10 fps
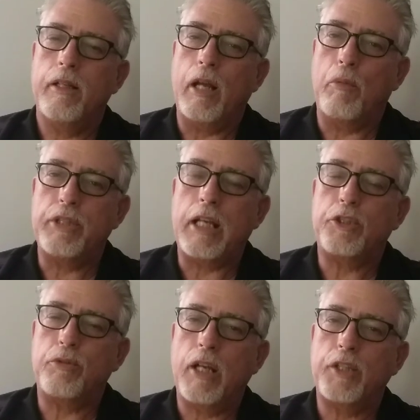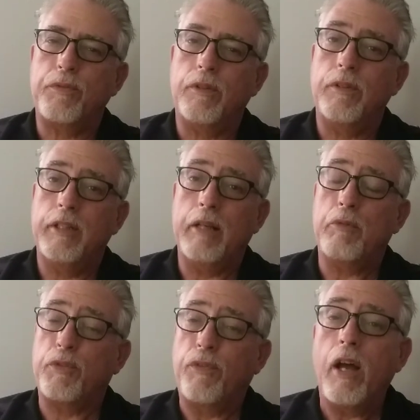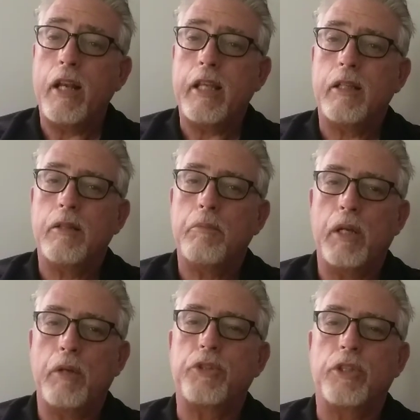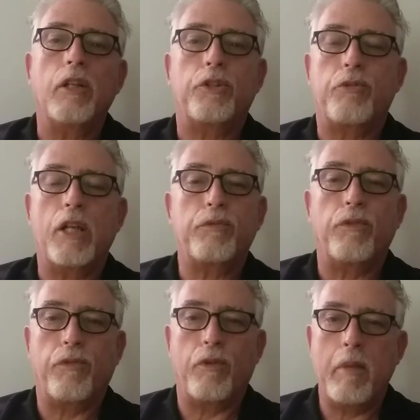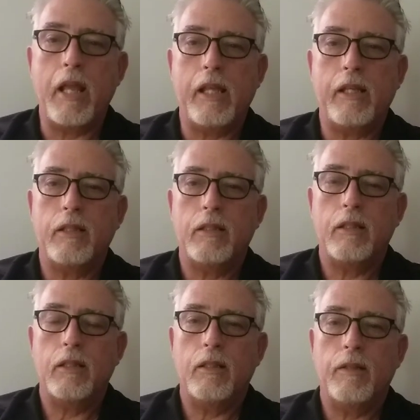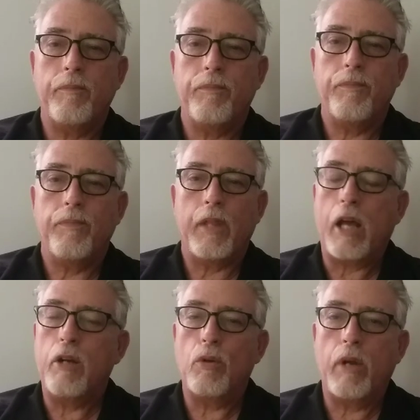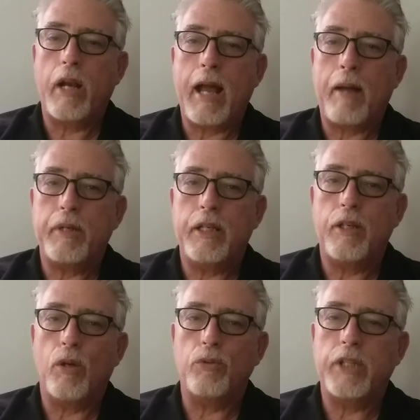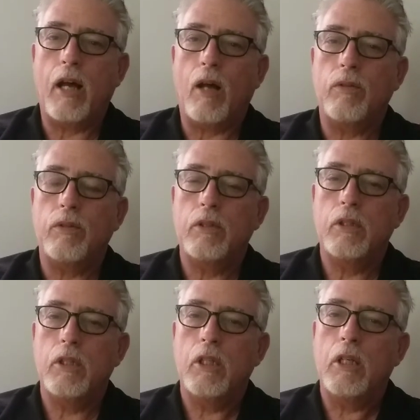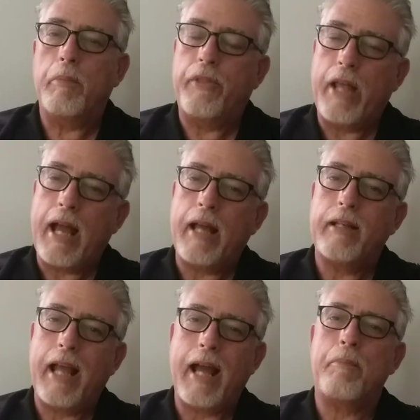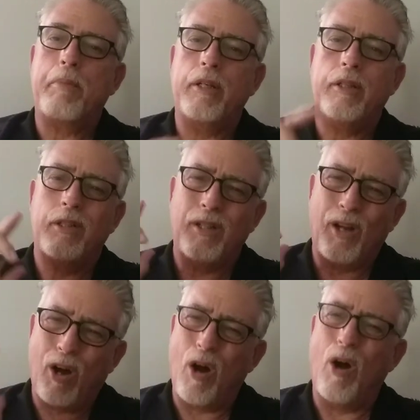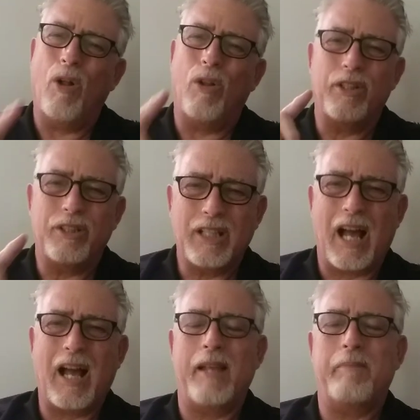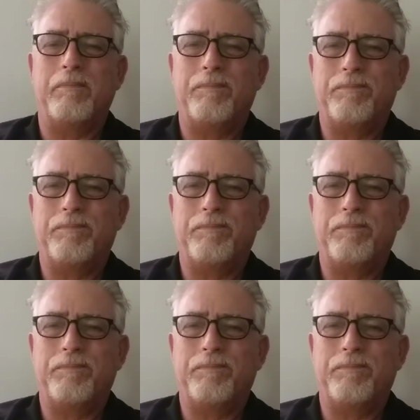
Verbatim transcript: Now, was that stressful? It was funny, but it was still stressful for me. I don't know what happened in the hotel, but that happened all the time.